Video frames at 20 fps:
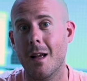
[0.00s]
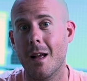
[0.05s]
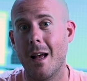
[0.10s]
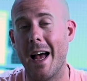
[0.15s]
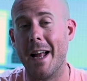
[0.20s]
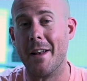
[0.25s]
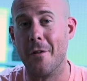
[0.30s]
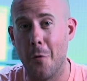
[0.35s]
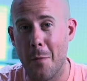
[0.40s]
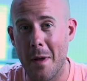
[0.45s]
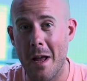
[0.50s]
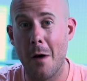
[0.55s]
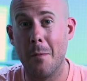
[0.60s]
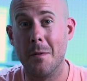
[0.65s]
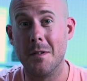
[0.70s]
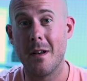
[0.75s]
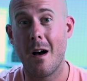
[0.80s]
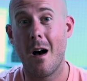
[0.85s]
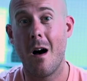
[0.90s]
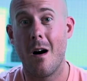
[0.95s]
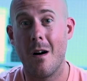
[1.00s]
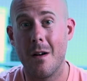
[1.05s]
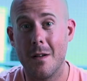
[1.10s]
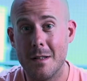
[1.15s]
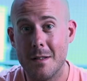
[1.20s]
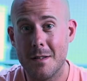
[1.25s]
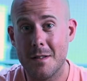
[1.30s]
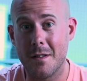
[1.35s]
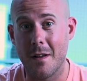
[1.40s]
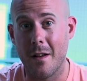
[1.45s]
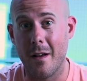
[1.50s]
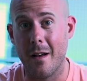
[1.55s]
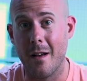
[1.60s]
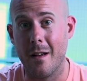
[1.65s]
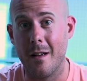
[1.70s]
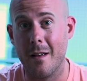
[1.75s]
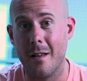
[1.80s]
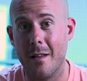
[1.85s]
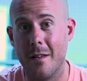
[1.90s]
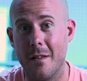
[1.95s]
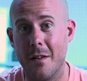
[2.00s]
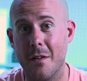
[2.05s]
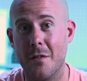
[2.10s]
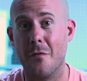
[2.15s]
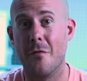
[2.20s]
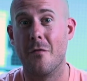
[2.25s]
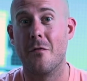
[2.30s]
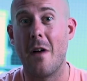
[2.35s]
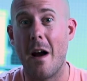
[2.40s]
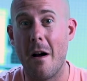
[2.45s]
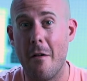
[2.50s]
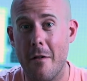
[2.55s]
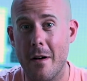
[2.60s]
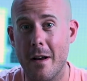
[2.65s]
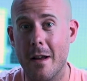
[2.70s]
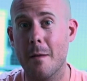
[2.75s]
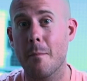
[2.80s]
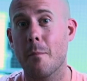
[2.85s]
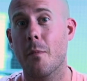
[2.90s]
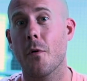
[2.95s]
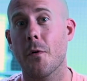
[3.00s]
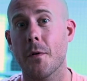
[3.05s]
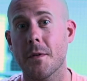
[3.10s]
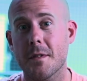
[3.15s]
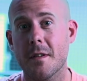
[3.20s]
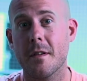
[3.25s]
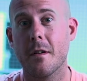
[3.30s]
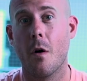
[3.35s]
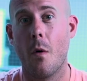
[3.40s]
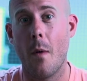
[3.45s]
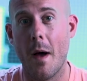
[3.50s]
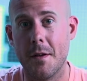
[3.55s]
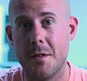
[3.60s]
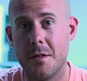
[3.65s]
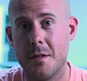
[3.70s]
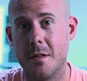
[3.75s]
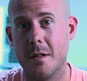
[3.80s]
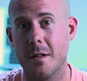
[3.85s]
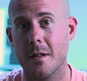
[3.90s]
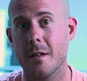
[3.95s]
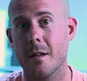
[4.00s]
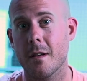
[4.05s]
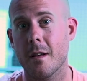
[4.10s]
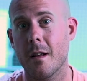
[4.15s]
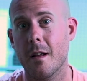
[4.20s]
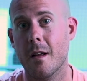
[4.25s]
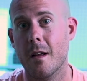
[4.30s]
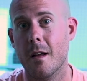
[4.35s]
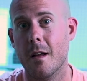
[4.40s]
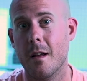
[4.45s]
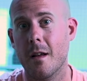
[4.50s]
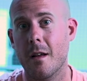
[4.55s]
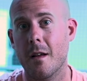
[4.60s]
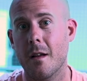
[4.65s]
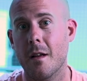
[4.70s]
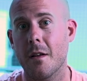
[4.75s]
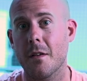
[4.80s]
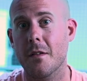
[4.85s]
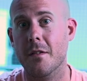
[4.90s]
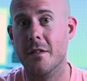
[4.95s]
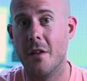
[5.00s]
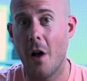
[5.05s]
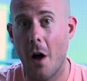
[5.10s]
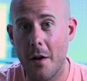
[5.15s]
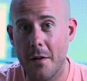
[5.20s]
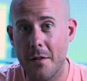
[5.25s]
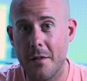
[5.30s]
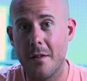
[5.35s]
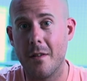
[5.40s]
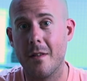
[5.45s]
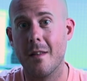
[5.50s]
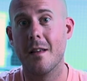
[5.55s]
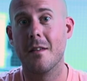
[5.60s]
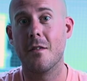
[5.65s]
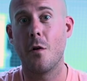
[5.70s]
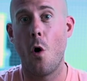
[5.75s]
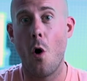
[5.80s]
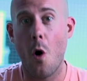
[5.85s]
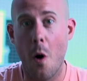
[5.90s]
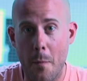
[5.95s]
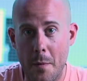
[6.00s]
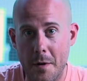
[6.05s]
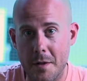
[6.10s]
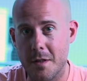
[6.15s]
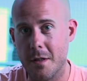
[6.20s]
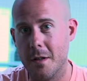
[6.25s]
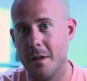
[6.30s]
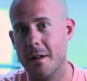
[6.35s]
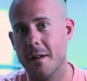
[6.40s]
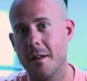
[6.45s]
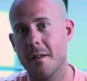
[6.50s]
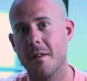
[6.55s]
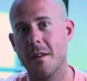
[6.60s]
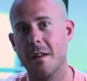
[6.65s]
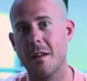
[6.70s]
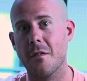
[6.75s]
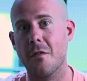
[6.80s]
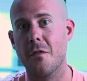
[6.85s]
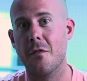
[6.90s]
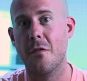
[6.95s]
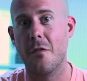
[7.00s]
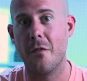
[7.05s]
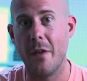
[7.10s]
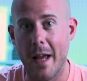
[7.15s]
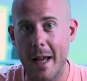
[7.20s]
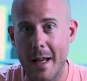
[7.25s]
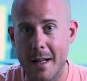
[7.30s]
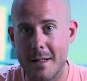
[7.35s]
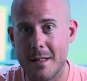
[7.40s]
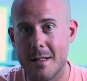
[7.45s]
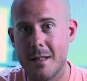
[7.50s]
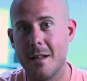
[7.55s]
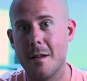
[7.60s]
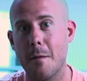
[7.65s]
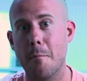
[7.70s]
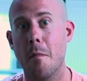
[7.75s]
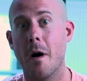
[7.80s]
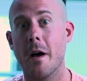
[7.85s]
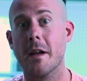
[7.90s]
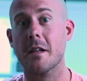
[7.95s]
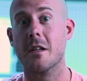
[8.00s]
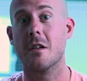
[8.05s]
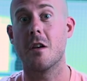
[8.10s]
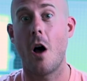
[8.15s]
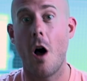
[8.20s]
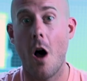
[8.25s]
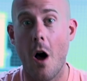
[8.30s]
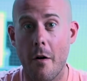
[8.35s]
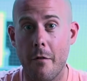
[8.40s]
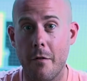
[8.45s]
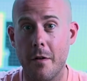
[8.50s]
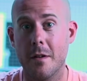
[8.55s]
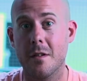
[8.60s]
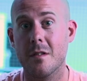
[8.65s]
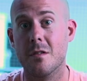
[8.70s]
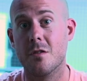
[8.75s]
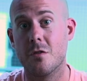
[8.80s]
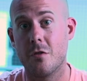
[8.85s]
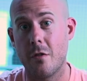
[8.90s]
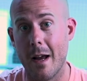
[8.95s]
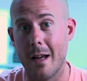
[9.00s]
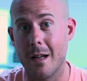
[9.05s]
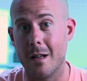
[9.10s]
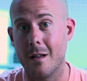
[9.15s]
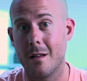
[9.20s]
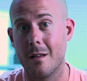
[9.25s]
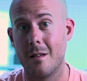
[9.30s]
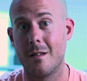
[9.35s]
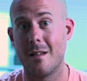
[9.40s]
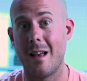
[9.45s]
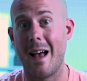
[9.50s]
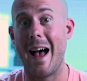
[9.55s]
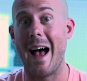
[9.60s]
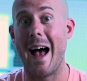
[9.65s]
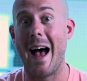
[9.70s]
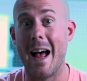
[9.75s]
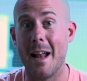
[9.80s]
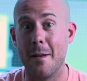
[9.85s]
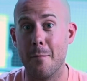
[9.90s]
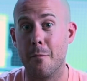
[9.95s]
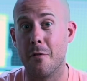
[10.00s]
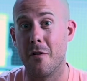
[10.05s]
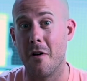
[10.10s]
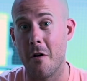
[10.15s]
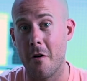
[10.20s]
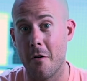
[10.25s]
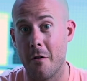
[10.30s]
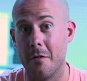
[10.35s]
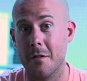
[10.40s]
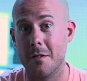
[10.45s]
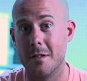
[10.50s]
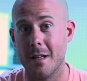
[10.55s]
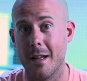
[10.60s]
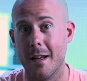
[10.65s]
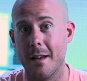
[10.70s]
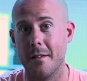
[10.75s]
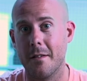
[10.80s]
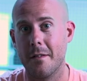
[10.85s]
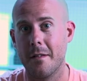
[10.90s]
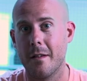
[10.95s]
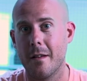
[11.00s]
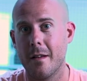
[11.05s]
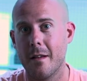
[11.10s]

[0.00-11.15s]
And you'll be able to answer this very important question: does this opportunity fit my current strengths and priorities?